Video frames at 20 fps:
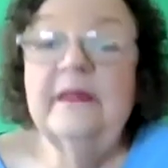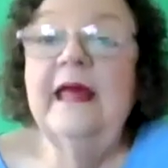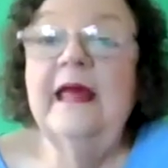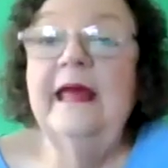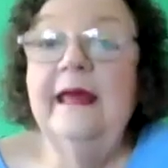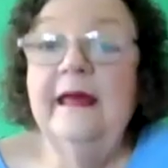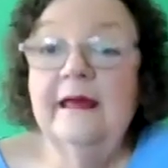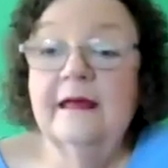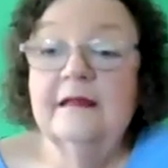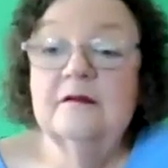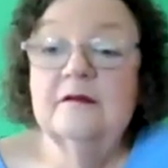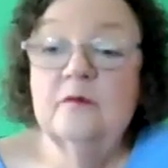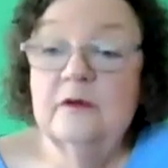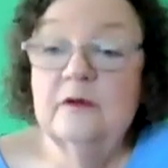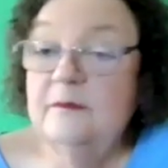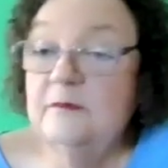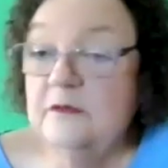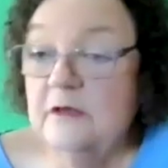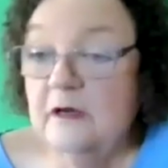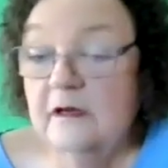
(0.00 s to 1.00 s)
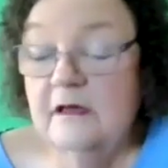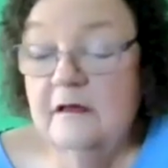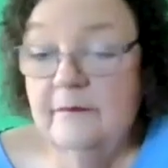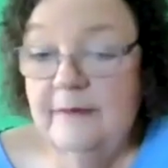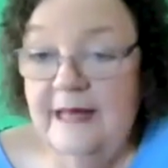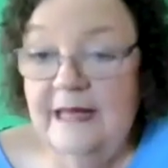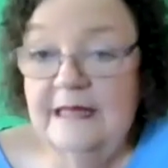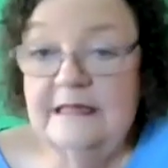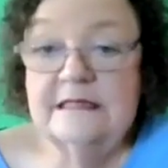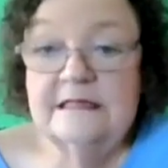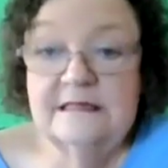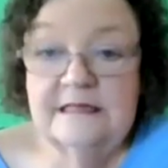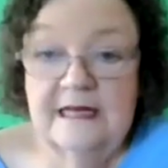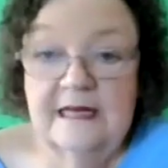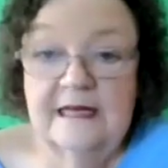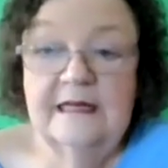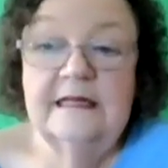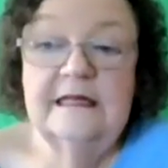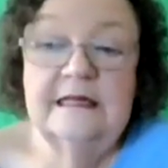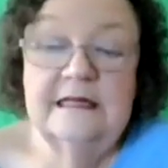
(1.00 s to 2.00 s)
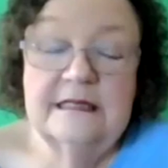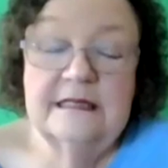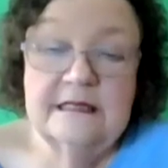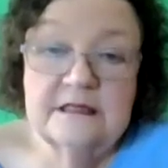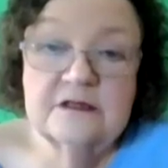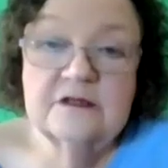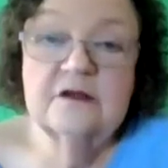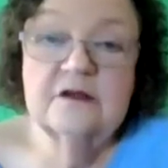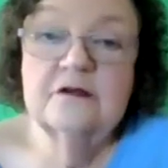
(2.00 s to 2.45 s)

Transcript: And what I'm talking about today is